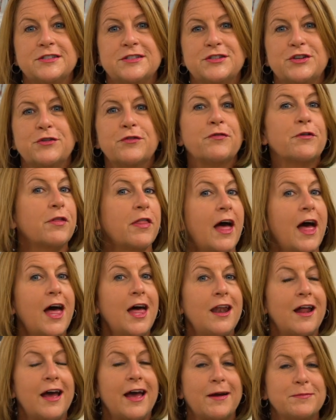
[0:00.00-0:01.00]
So for
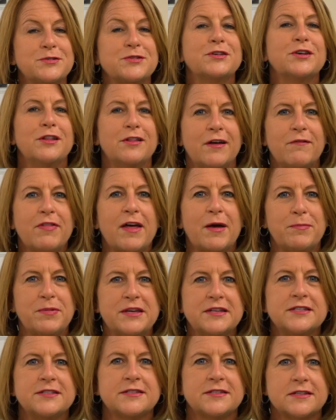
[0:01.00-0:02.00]
that, I absolutely love that
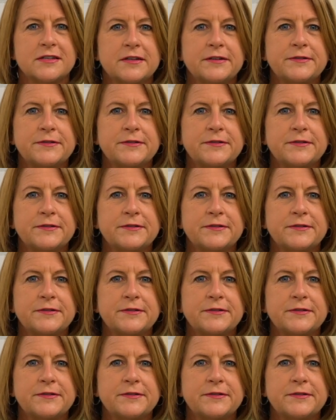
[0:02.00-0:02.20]
piece.